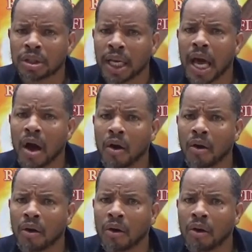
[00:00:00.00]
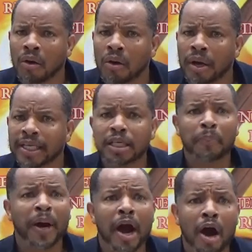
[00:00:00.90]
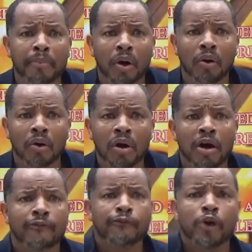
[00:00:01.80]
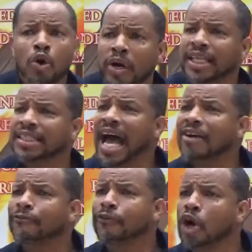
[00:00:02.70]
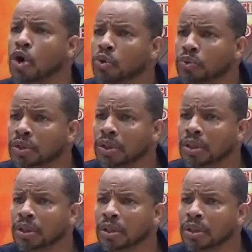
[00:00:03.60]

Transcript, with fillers: Hello? Yeah. It's a parable. It's a parable. Fruit is not fruit. Yeah.